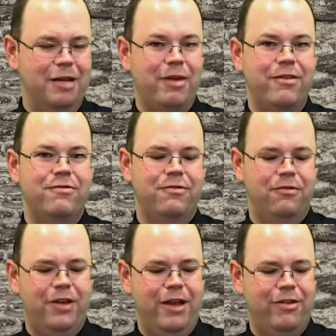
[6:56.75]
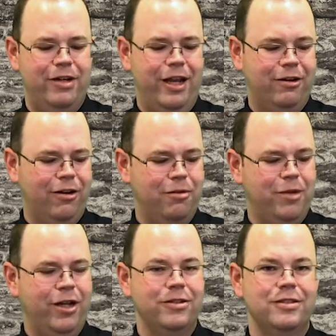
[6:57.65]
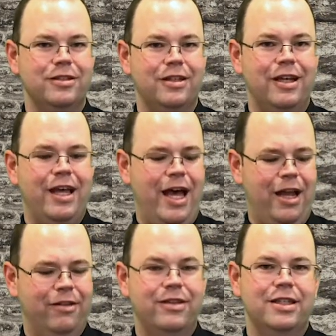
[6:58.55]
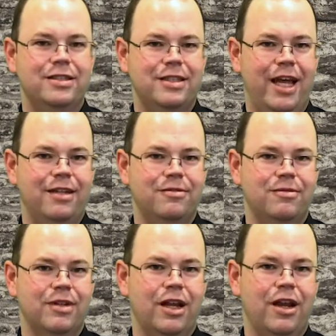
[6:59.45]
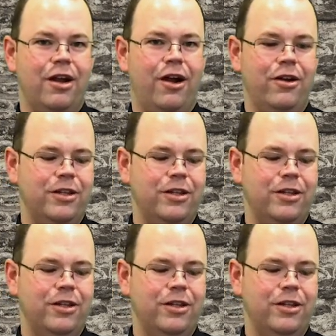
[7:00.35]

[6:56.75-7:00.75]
And my favorite Necron models out of this set are